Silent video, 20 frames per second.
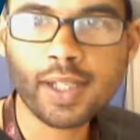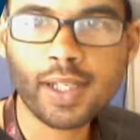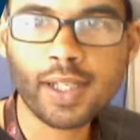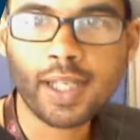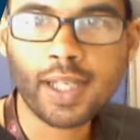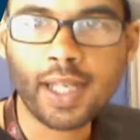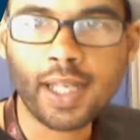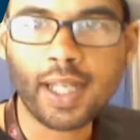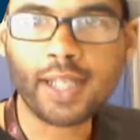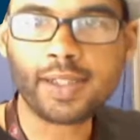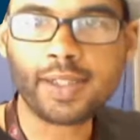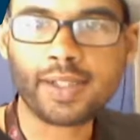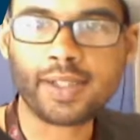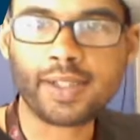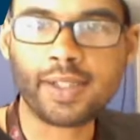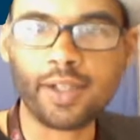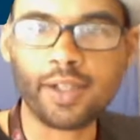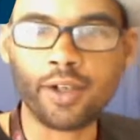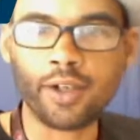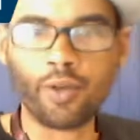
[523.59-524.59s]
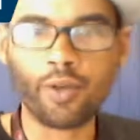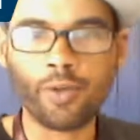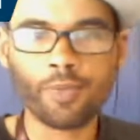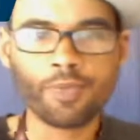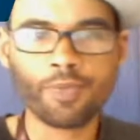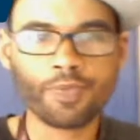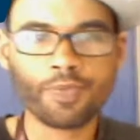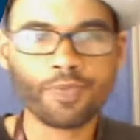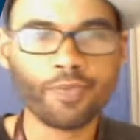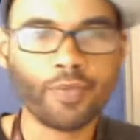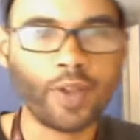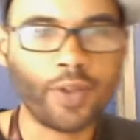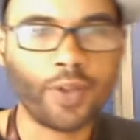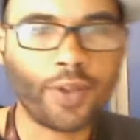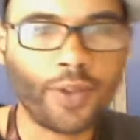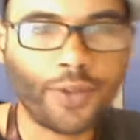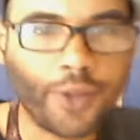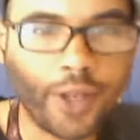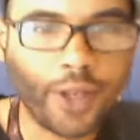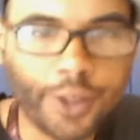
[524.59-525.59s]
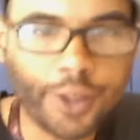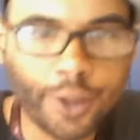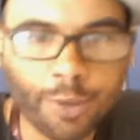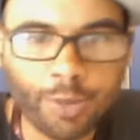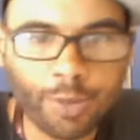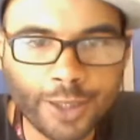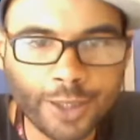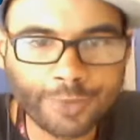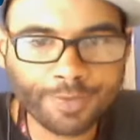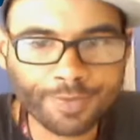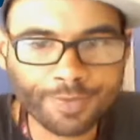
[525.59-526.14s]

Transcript: and still the Thunder, but